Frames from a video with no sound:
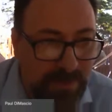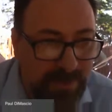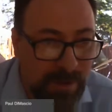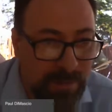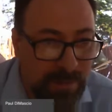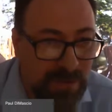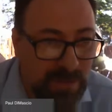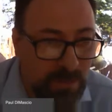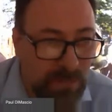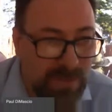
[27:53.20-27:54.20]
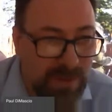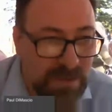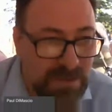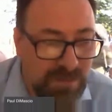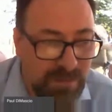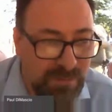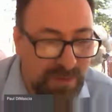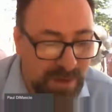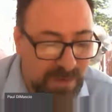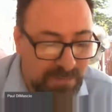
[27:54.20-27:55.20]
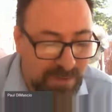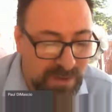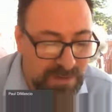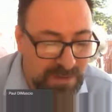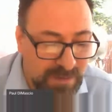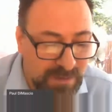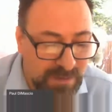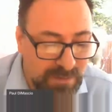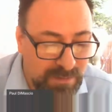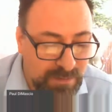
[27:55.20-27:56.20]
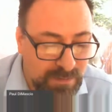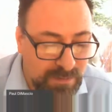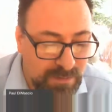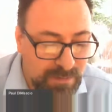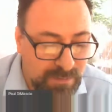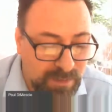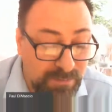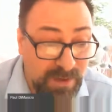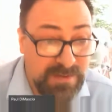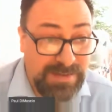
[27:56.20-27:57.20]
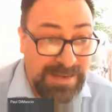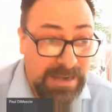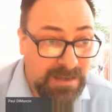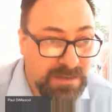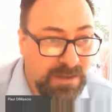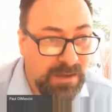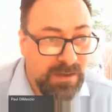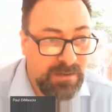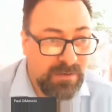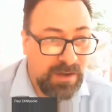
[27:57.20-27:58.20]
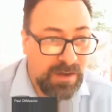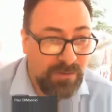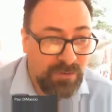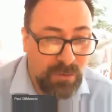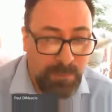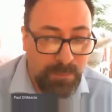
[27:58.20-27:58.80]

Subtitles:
terms of communication, if that's the case, then the group